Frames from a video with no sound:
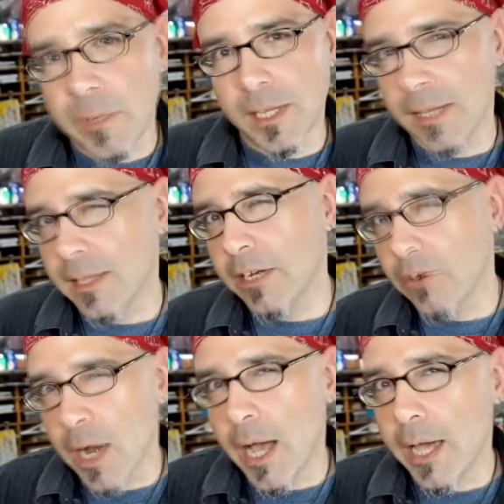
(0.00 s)
but then
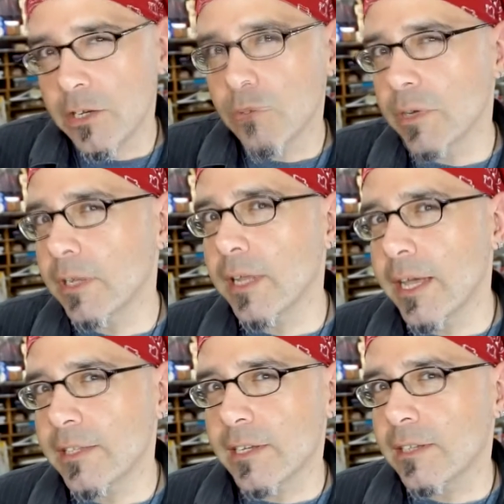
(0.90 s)
later on you
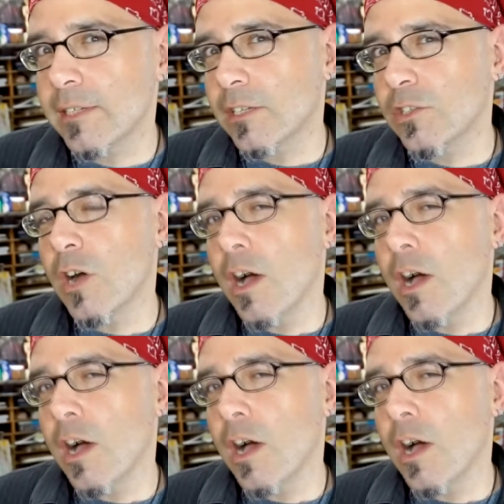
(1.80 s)
realize that it ticked you